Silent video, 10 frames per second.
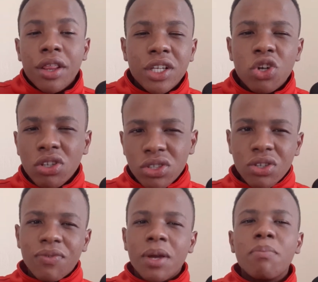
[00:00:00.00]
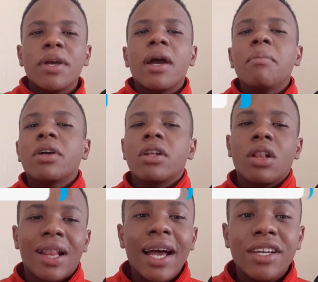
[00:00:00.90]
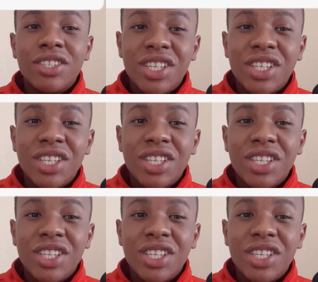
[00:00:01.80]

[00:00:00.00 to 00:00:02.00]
the chances of them becoming a client